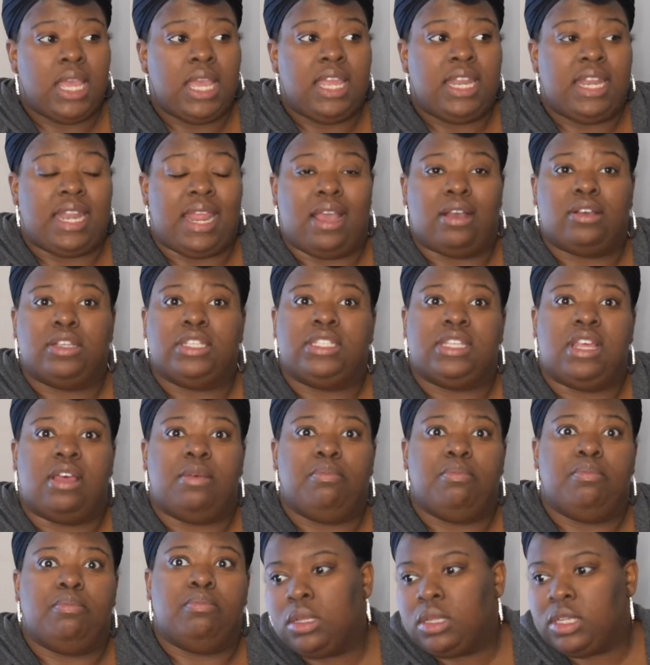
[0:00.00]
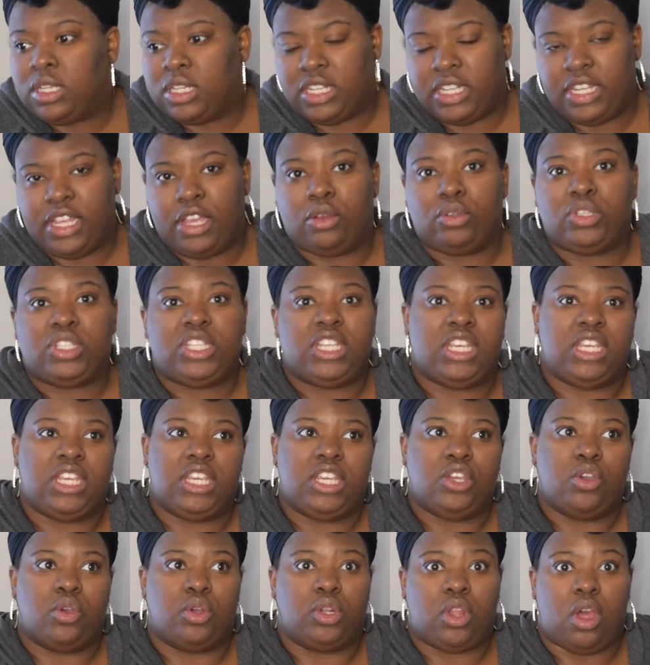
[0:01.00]
Now, some DOT
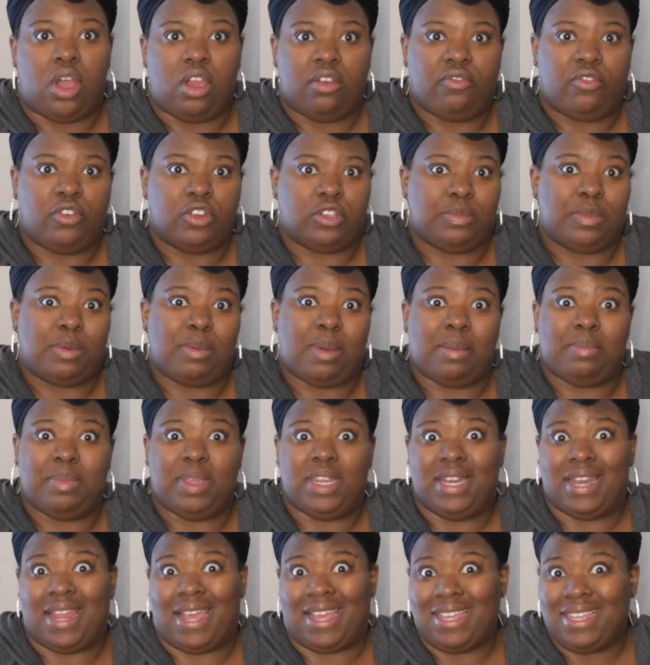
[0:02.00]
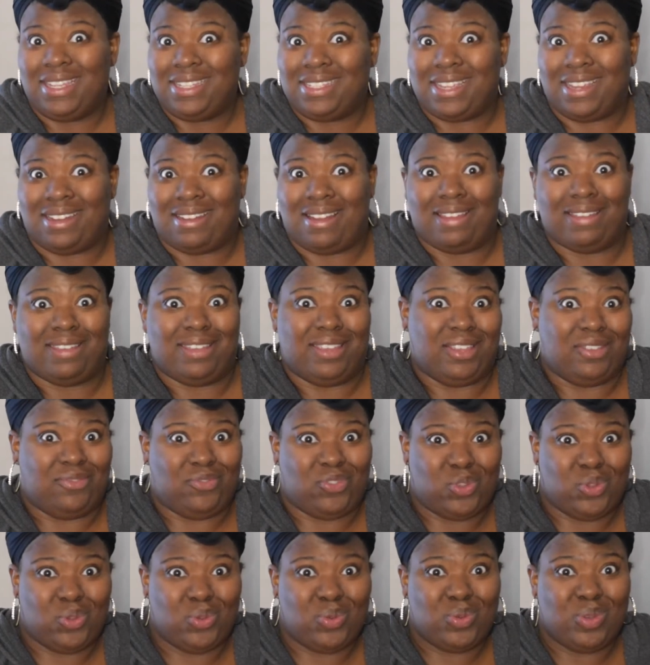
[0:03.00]
or law enforcement might be nice and not give
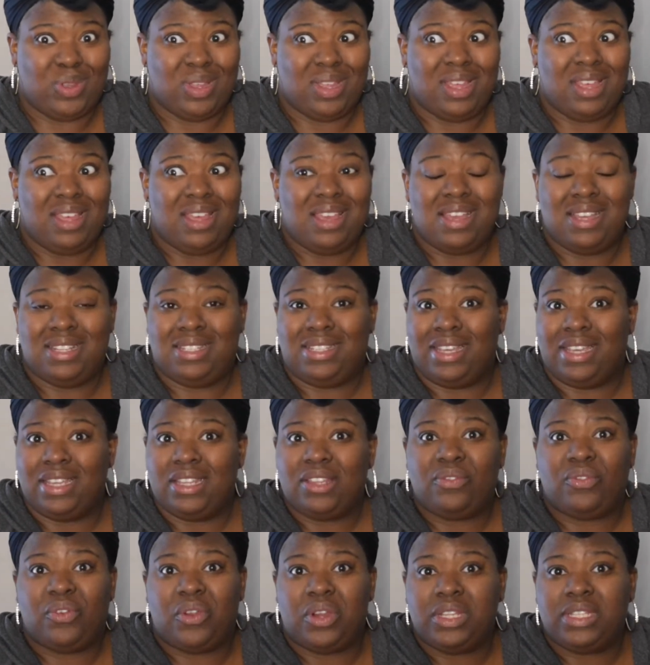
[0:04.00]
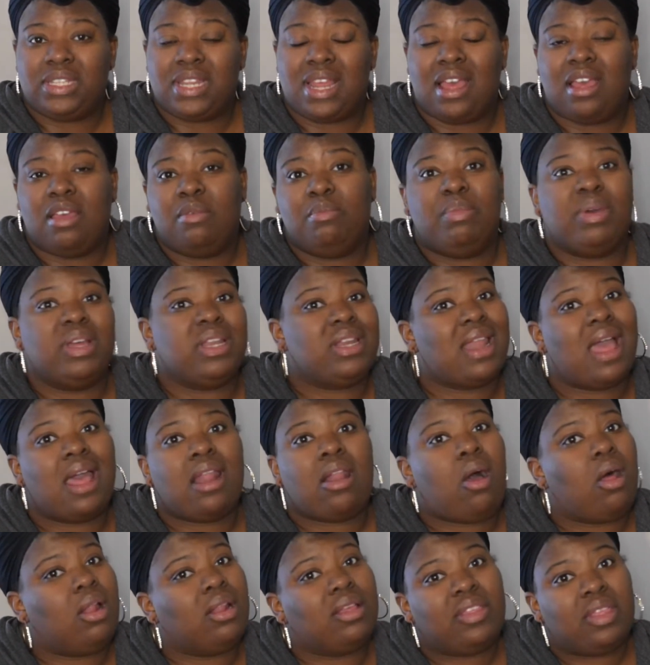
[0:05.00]
you a ticket the first time, but not
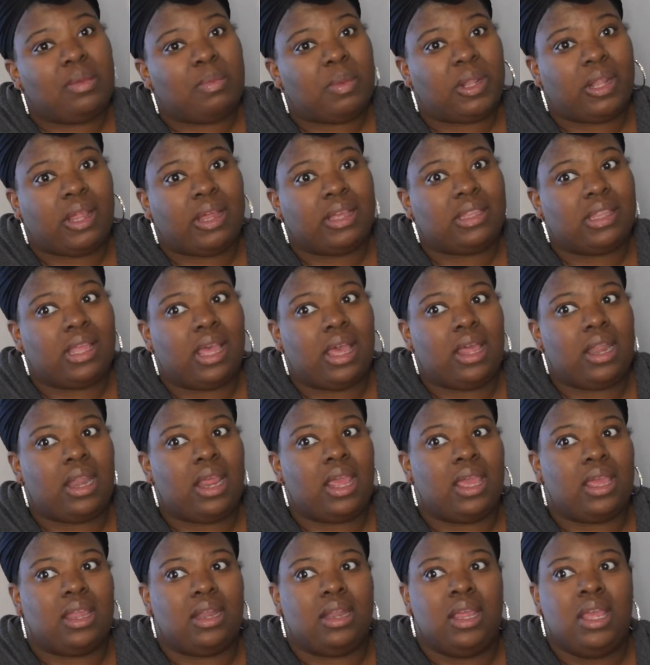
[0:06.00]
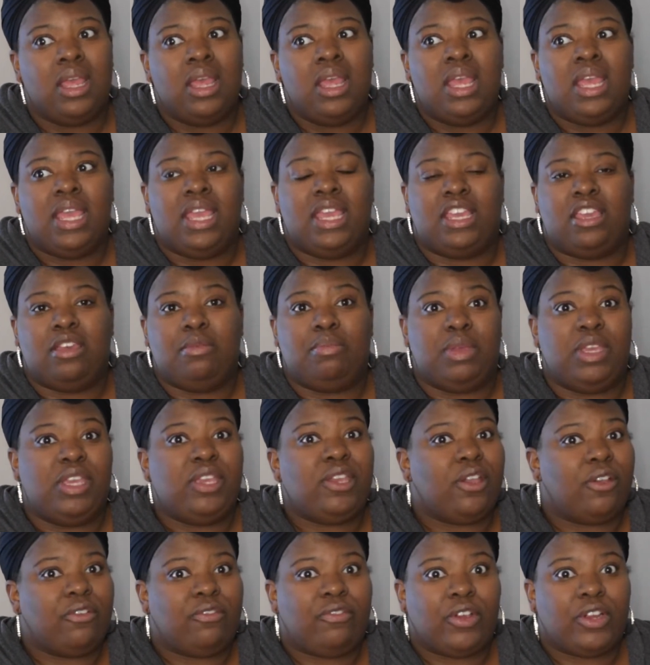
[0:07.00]
all of them are like that, and it could be
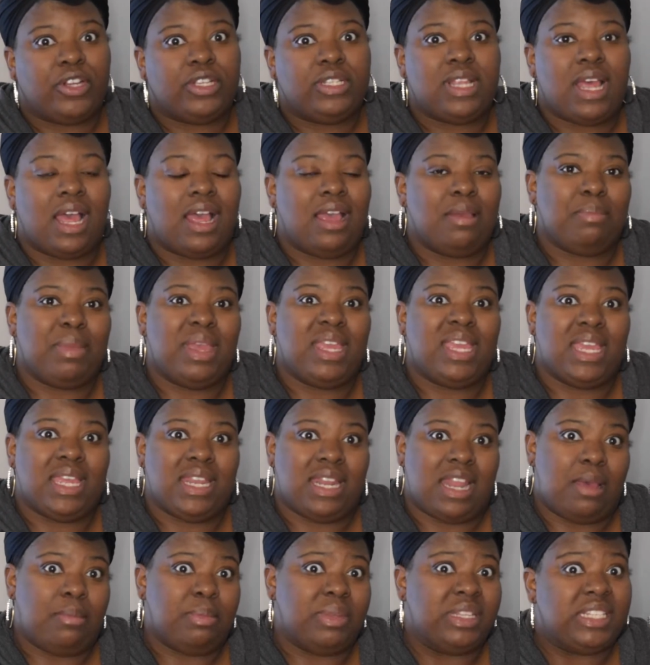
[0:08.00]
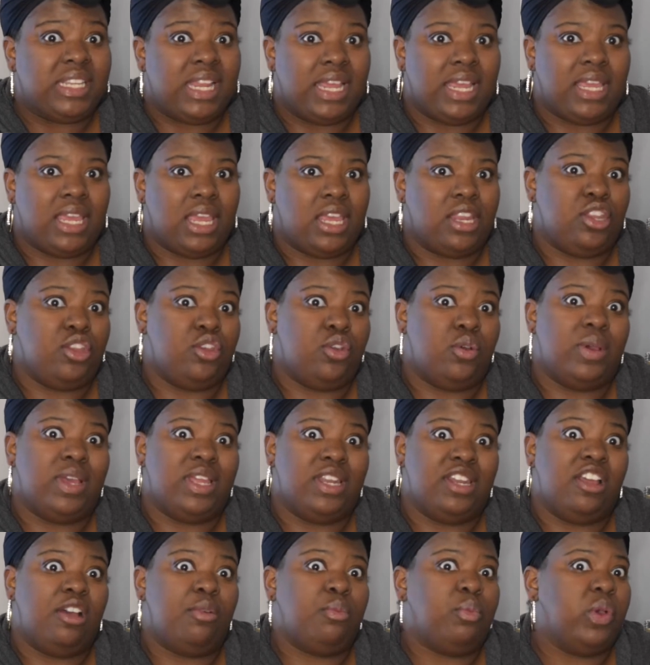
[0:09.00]
your first time making that mistake and you'll
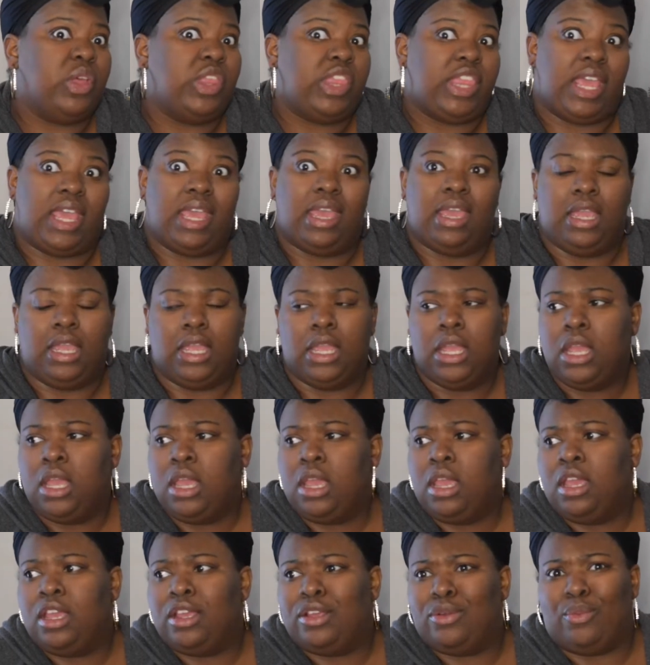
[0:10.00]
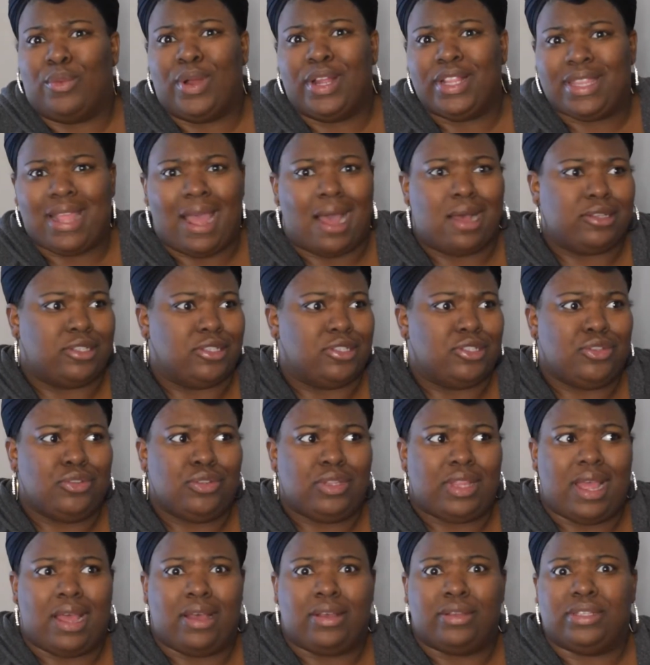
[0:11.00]
end up with a $1,000,
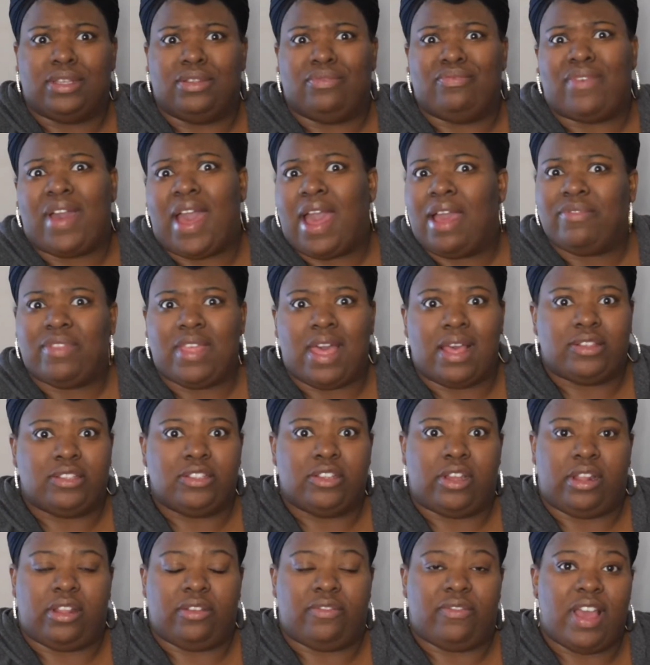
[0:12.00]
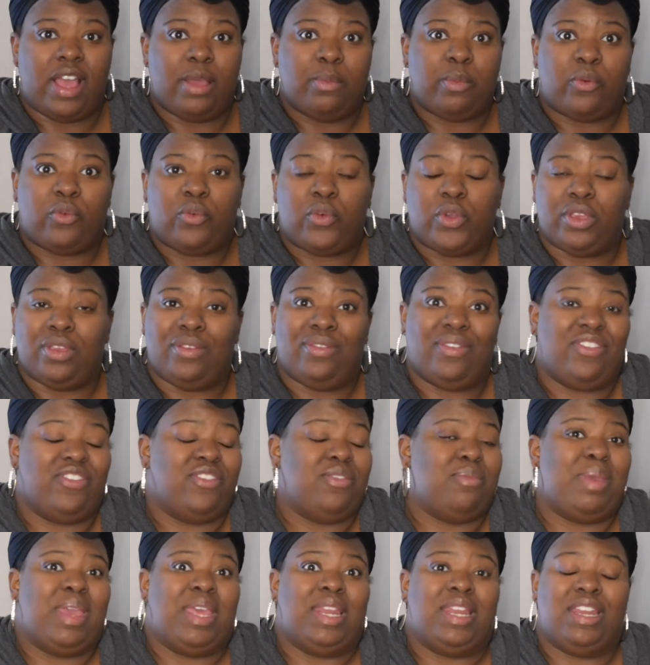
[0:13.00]
$2,000, $5,000 fine before you
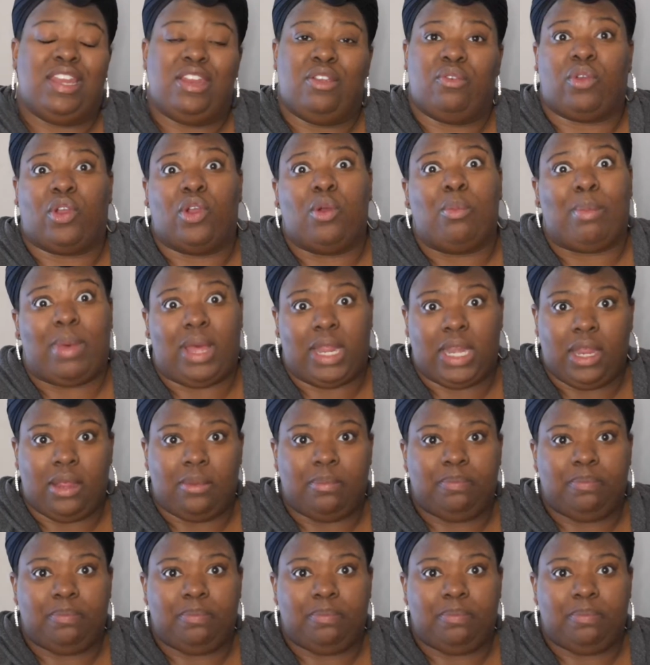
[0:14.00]
even made any real money.